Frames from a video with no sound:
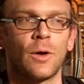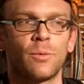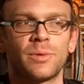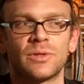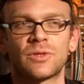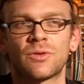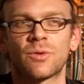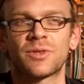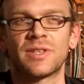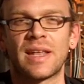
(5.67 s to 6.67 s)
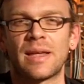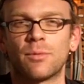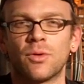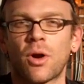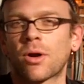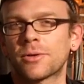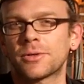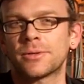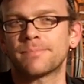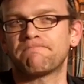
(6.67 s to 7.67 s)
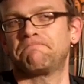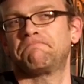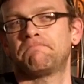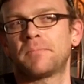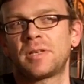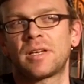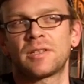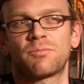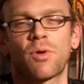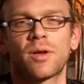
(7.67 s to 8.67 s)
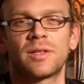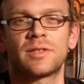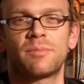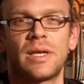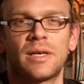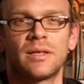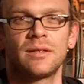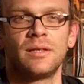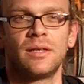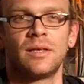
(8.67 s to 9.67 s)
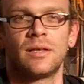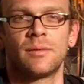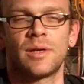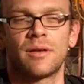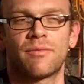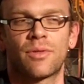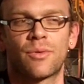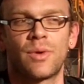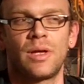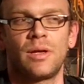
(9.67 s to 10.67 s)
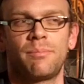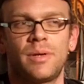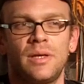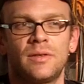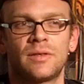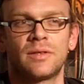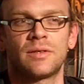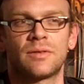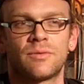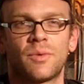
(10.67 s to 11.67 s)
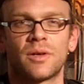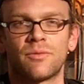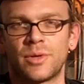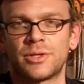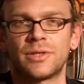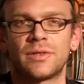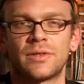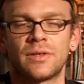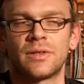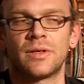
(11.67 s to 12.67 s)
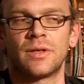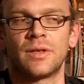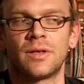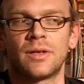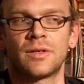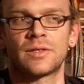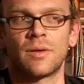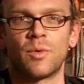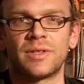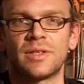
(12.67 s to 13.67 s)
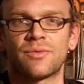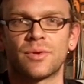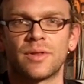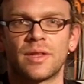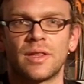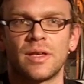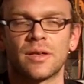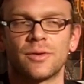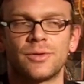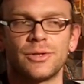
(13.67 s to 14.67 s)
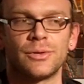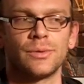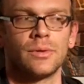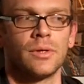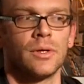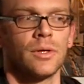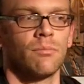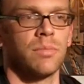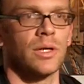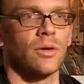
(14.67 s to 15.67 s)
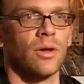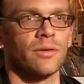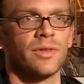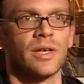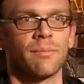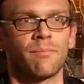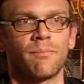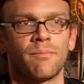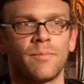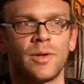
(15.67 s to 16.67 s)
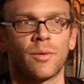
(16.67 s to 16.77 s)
open source enabled art, I guess broadly speaking. We have three pieces, one of which is somewhat different than the other two, but all of them,